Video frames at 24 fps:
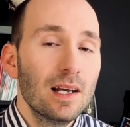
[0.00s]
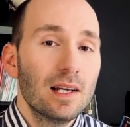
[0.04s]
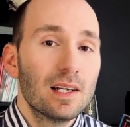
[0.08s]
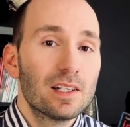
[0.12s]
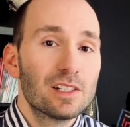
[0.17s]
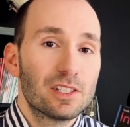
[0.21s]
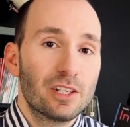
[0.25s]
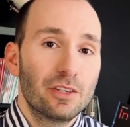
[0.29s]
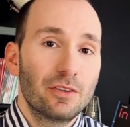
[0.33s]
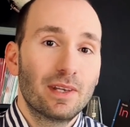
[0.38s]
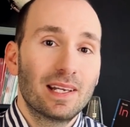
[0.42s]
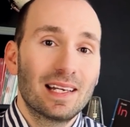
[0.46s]

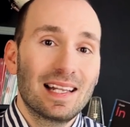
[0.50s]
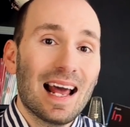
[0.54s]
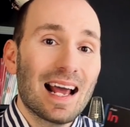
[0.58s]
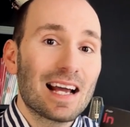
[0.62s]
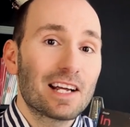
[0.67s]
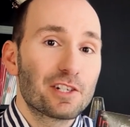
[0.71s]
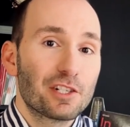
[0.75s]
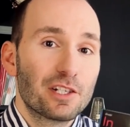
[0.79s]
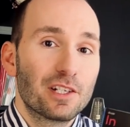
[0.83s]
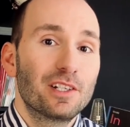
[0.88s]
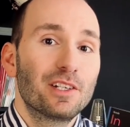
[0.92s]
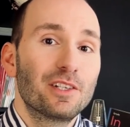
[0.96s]
so you can
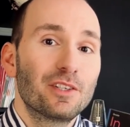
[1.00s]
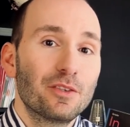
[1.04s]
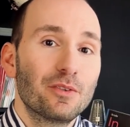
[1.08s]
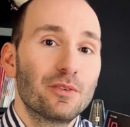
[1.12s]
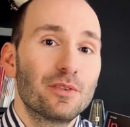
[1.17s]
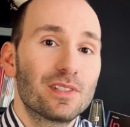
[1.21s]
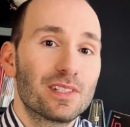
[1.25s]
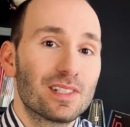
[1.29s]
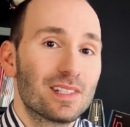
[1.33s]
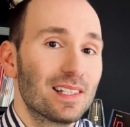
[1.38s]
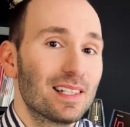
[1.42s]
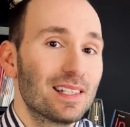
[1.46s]
actually
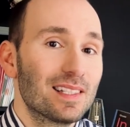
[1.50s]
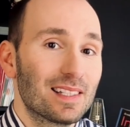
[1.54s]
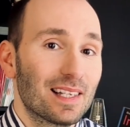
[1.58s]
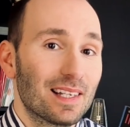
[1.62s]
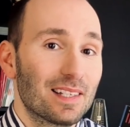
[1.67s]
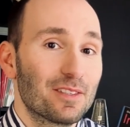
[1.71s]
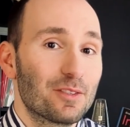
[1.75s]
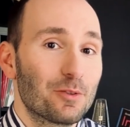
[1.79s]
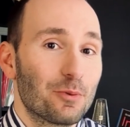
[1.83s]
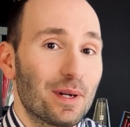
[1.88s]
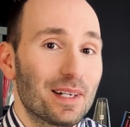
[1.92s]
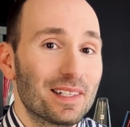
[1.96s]
use these
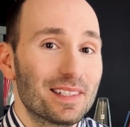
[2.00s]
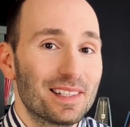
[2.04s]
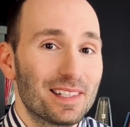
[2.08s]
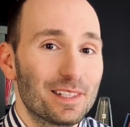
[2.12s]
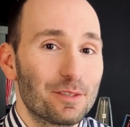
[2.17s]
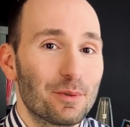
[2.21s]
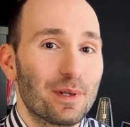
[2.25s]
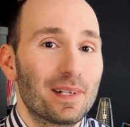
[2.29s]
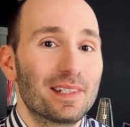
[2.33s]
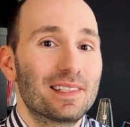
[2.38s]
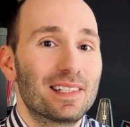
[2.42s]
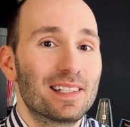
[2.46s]
in
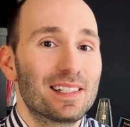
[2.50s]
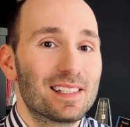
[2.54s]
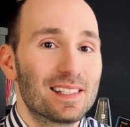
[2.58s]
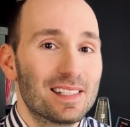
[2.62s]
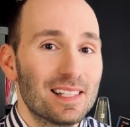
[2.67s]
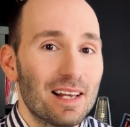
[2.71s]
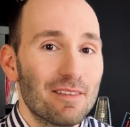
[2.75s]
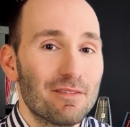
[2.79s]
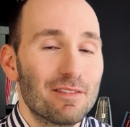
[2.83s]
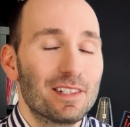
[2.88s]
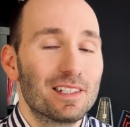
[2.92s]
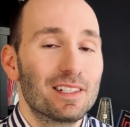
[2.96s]

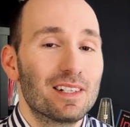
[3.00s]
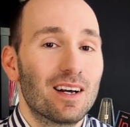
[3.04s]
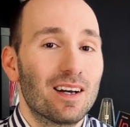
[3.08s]
2027